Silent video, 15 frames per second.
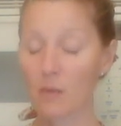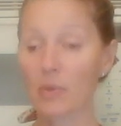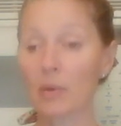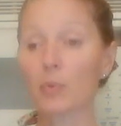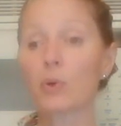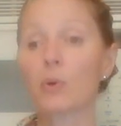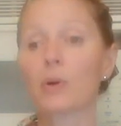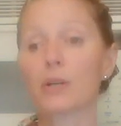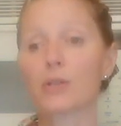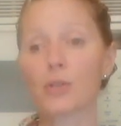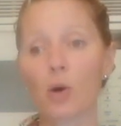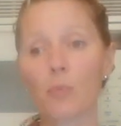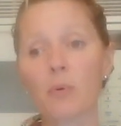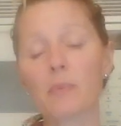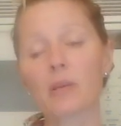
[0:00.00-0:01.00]
People who are
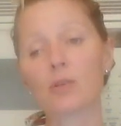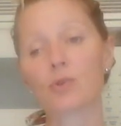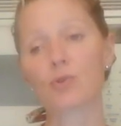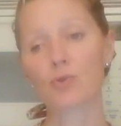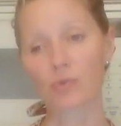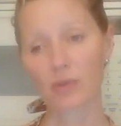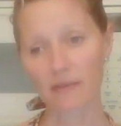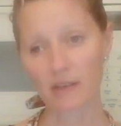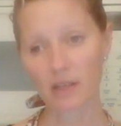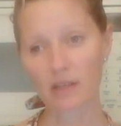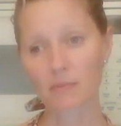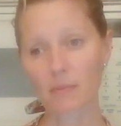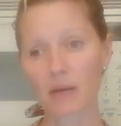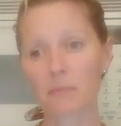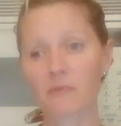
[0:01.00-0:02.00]
dopamine driven
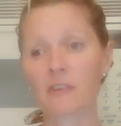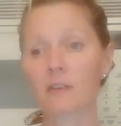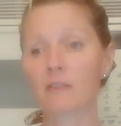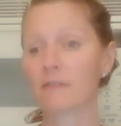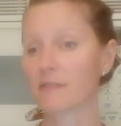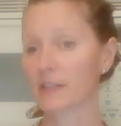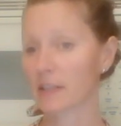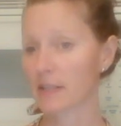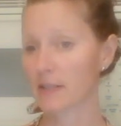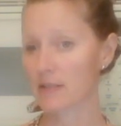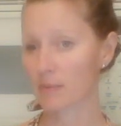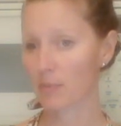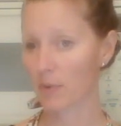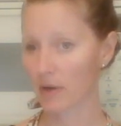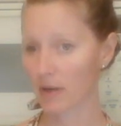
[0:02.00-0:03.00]
might feel very
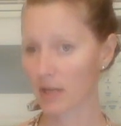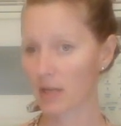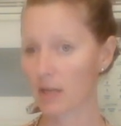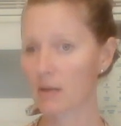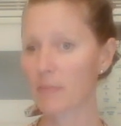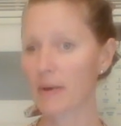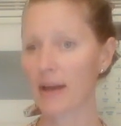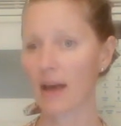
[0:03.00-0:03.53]
supported by